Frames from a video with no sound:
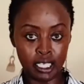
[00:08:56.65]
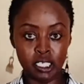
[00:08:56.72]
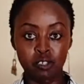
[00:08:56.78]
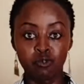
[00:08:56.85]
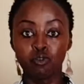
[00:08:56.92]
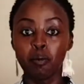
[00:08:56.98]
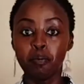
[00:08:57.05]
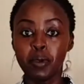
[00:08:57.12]

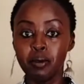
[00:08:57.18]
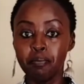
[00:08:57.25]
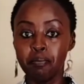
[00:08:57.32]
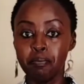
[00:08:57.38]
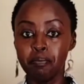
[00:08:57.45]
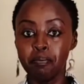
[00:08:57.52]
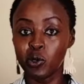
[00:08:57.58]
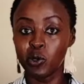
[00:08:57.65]
For me,
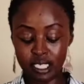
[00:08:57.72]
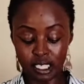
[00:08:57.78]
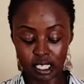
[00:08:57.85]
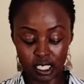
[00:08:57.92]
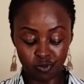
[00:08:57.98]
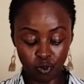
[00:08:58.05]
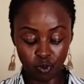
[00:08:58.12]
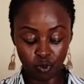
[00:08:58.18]
because this is
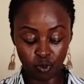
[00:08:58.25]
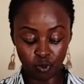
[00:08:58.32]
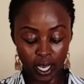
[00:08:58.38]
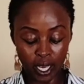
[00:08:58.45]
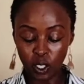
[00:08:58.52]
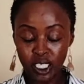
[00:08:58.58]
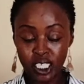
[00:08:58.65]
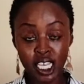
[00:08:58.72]
for weight
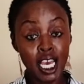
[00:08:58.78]
loss,